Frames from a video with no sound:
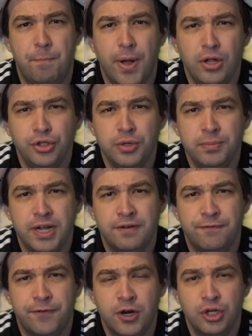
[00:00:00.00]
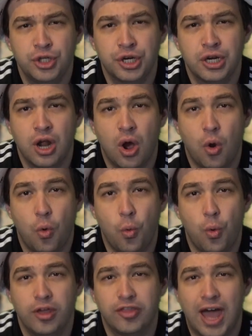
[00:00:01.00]
Belgium can function
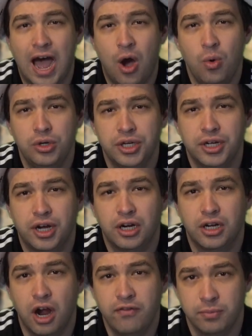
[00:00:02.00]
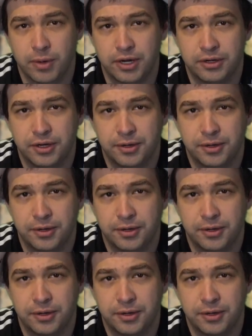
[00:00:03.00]
without a government.